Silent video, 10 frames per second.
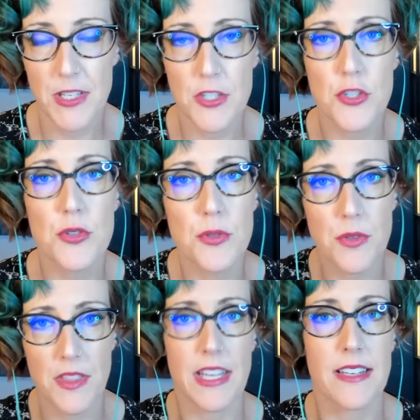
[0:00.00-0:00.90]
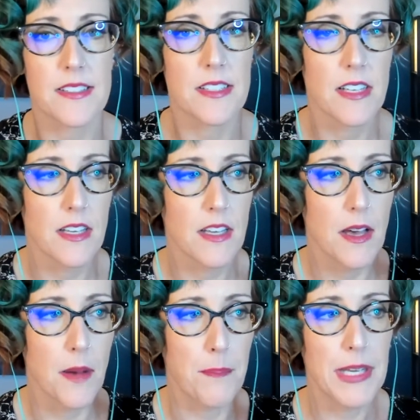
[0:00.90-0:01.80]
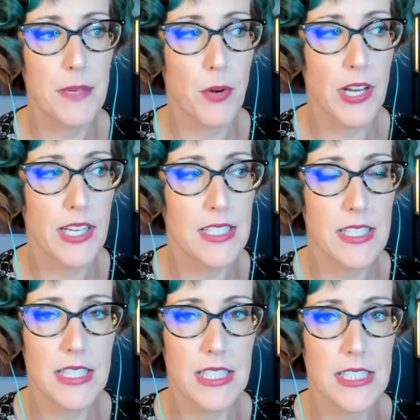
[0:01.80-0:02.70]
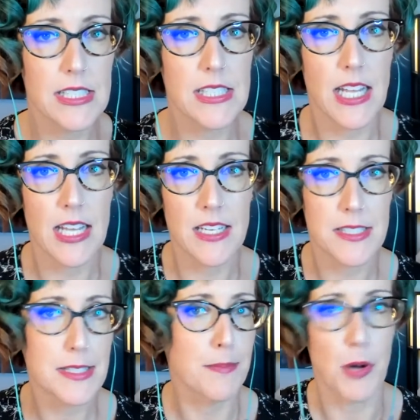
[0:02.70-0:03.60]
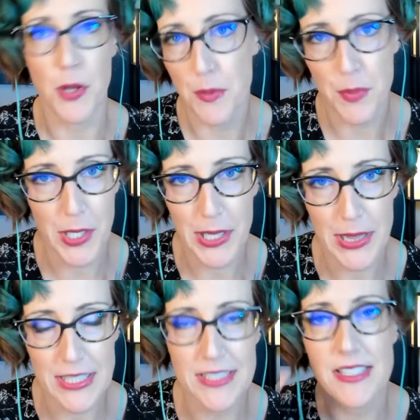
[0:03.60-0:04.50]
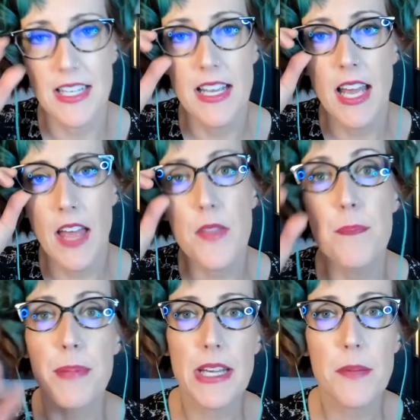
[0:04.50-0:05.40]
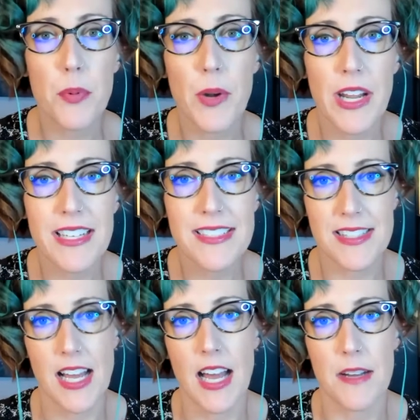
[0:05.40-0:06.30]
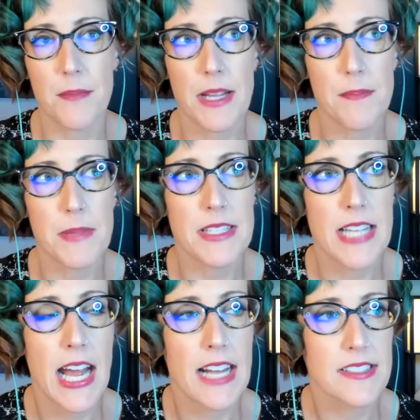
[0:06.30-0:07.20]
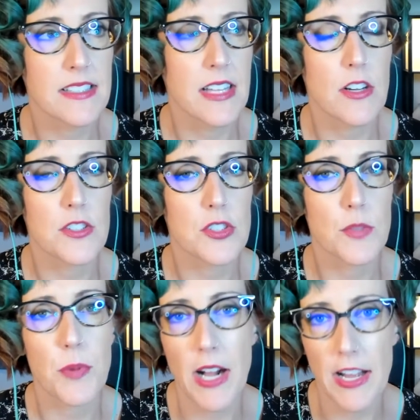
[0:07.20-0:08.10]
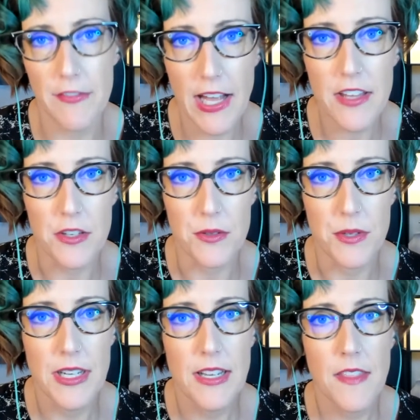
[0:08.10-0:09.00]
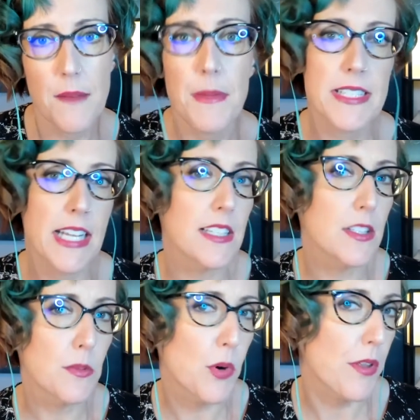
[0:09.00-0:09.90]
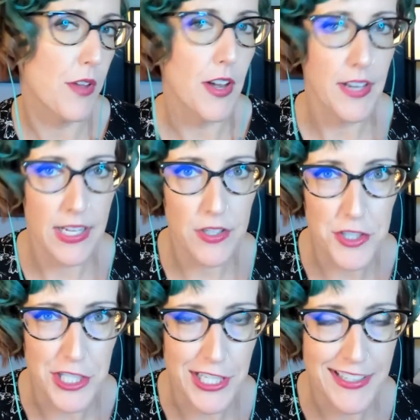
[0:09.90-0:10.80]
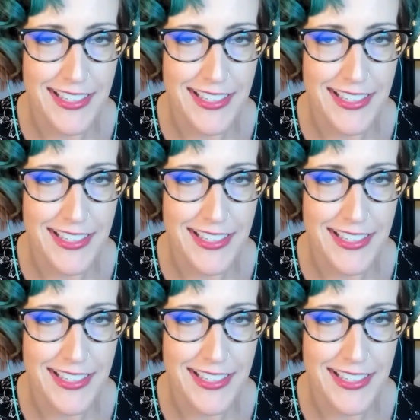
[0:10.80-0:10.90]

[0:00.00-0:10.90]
2 things, a big brain list and a small brain list. And the big brain side might be tasks that are super high value that might take a little more thought and energy,